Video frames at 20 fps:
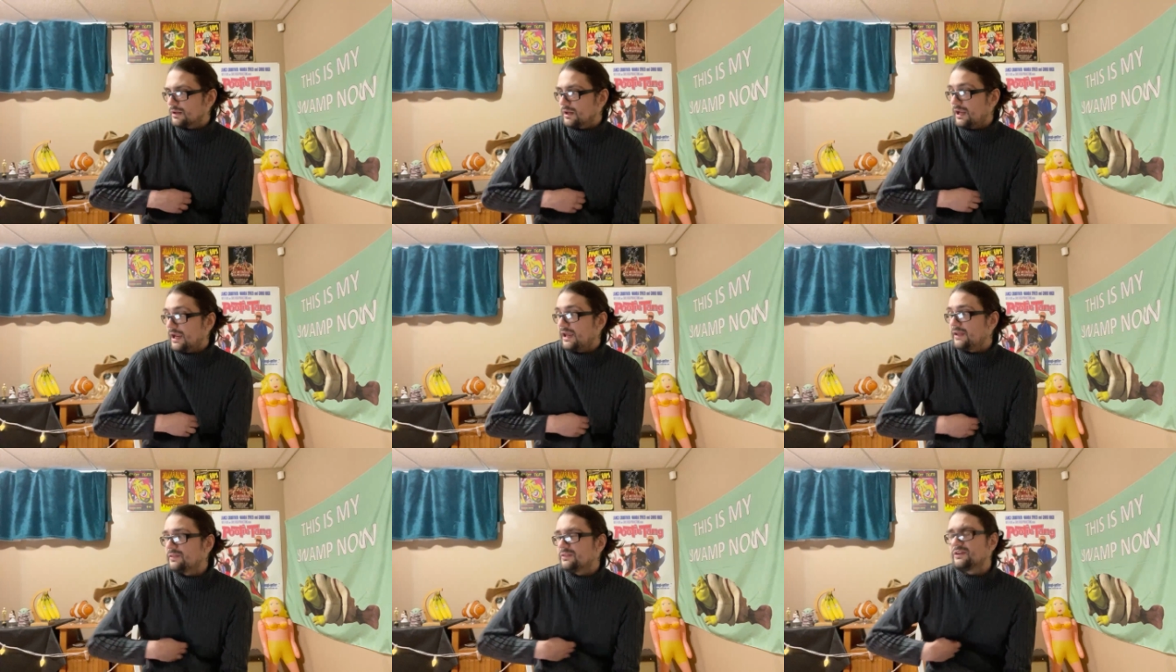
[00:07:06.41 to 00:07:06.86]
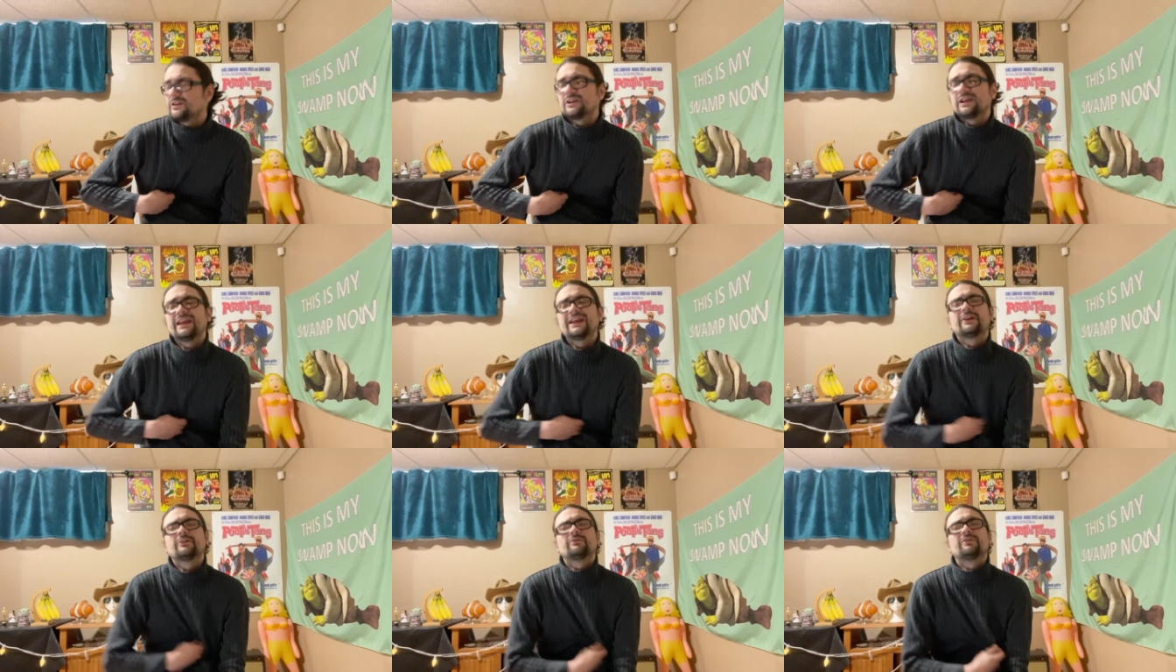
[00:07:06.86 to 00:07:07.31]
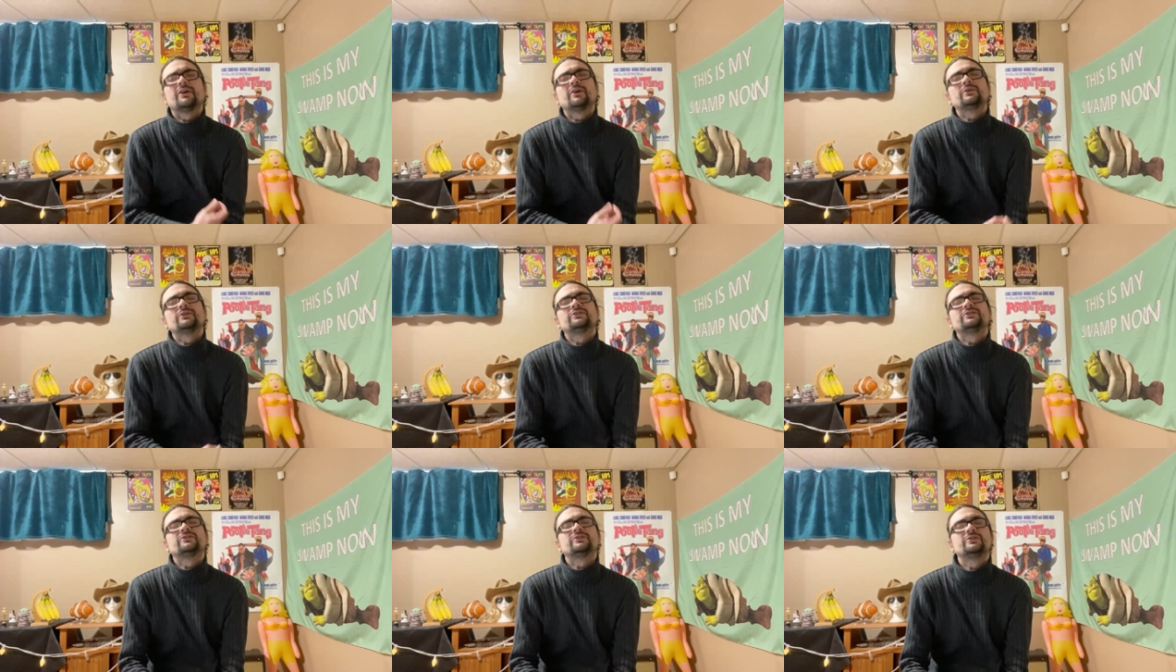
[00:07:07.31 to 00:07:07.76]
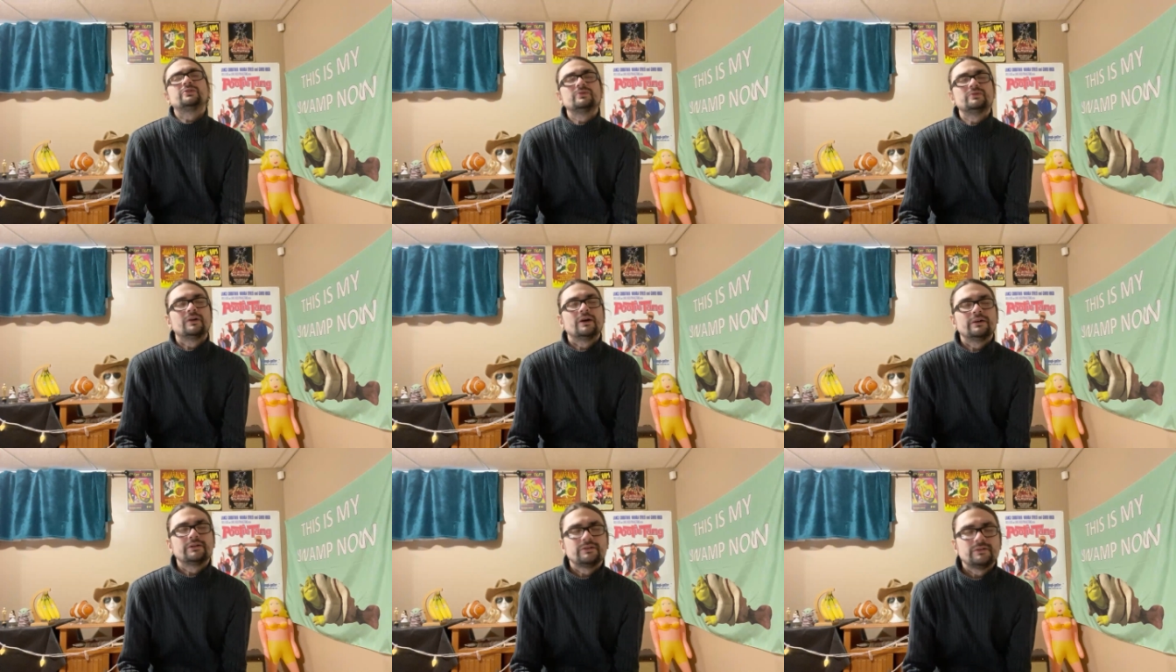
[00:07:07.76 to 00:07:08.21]
and it grossed
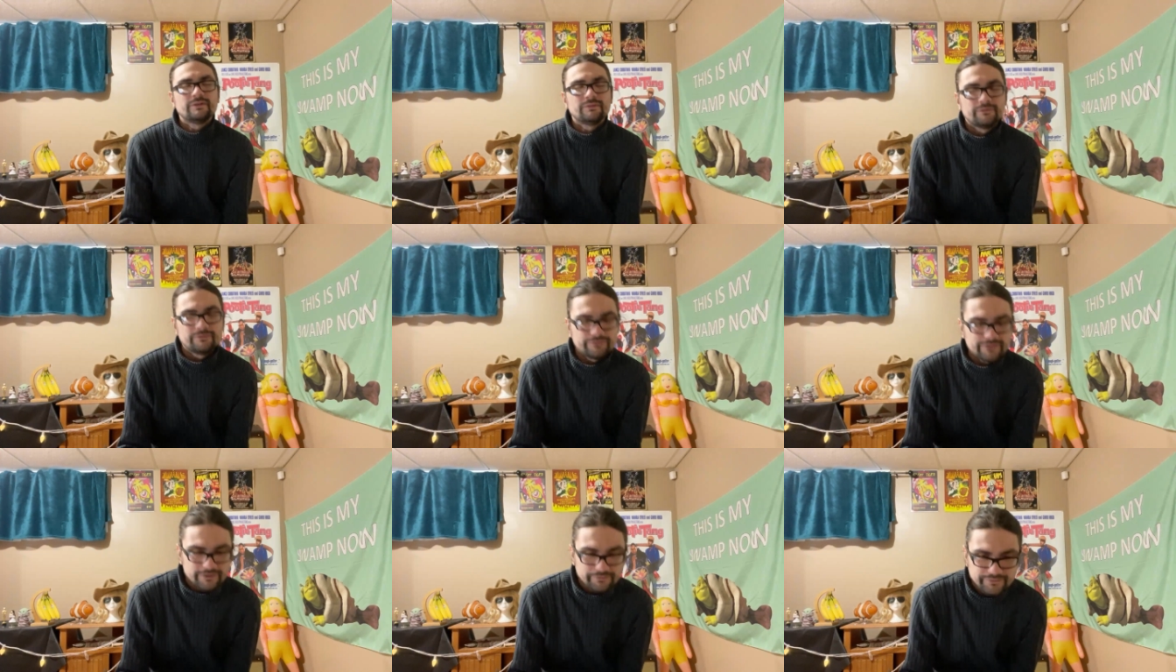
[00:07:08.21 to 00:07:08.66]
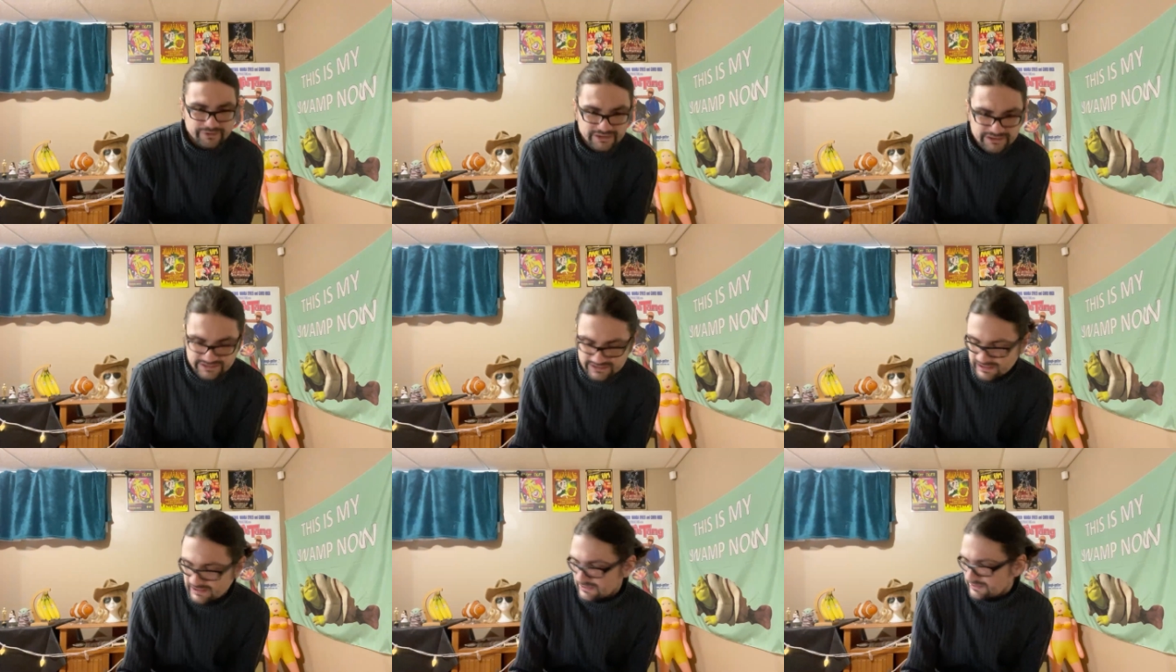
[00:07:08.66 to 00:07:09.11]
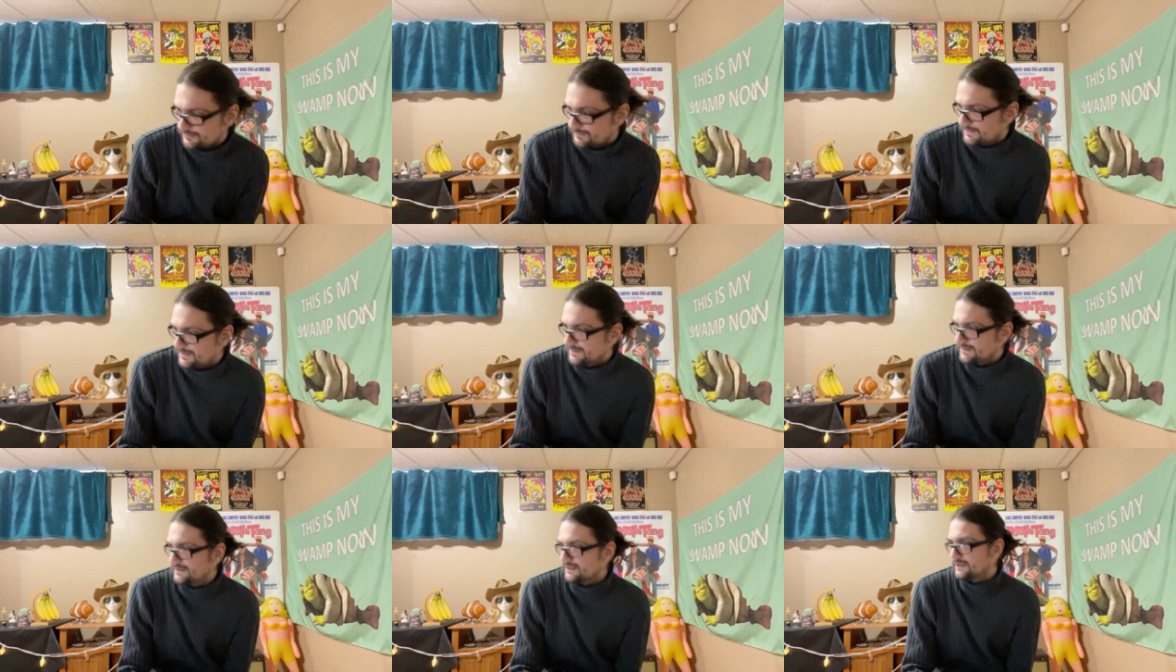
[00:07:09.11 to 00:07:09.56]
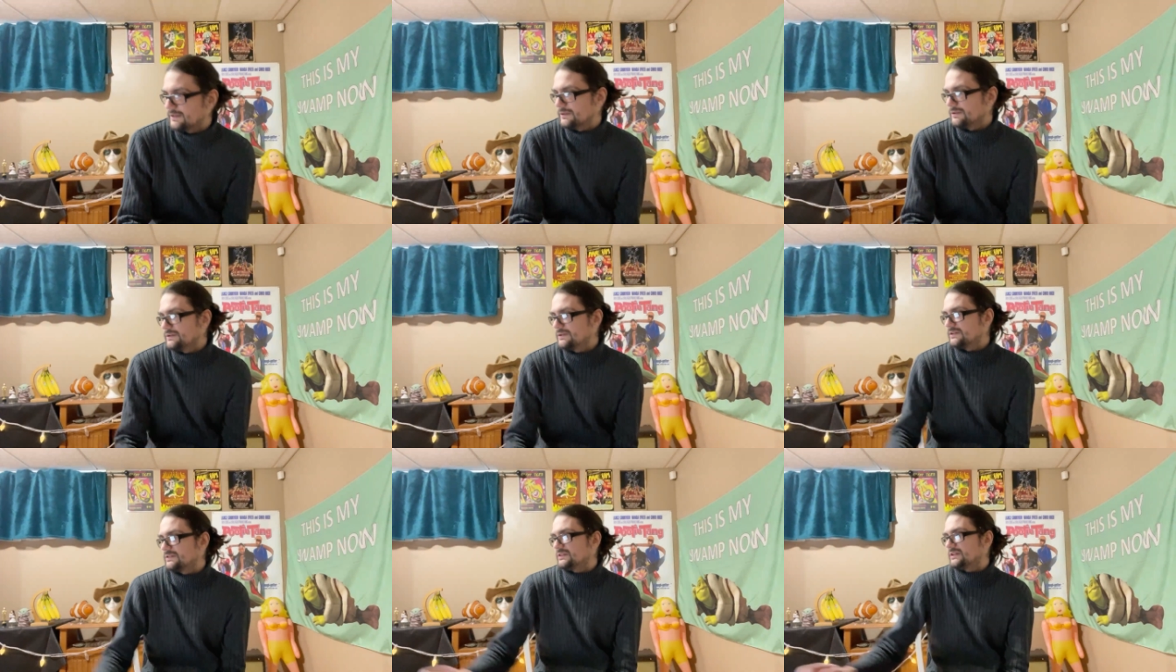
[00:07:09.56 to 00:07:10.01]
$256 million.
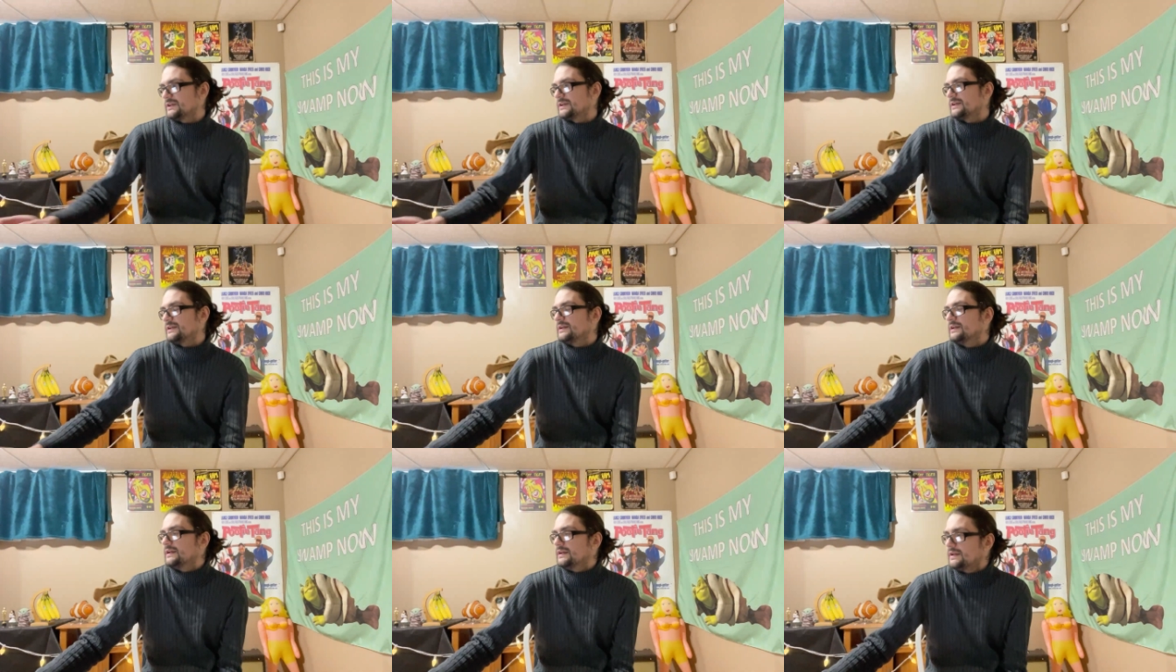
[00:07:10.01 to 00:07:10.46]
Holy shit.